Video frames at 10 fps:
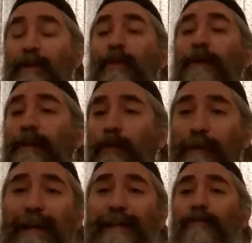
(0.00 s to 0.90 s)
The
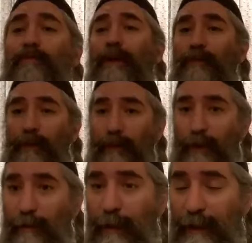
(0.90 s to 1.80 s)
afikoman is what we're
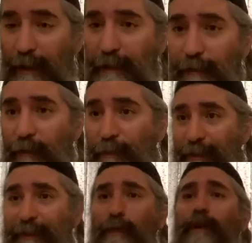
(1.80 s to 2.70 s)
going to eat, the
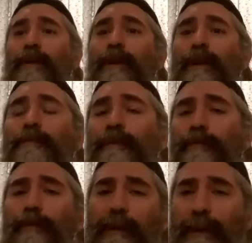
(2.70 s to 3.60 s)
matzah we're going to eat
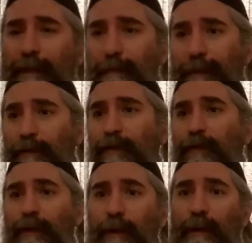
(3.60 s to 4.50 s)
before Birkat
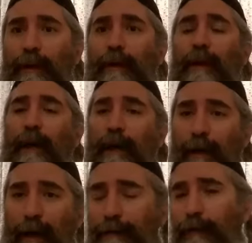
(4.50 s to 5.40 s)
Hamazon,
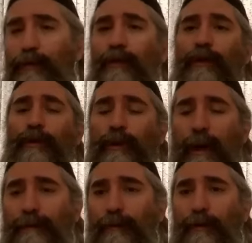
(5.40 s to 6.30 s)
after the,
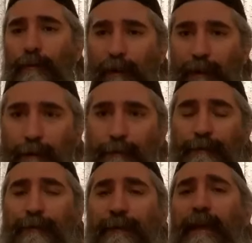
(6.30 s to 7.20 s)
after the meal.
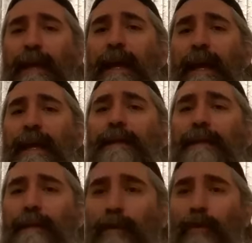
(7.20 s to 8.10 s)

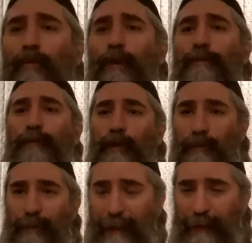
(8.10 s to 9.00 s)
And we
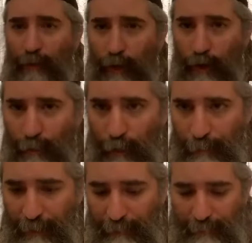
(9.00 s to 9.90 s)
put back the small
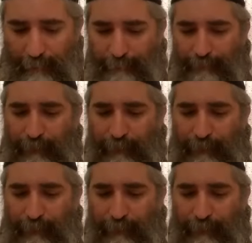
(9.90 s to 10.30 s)
piece.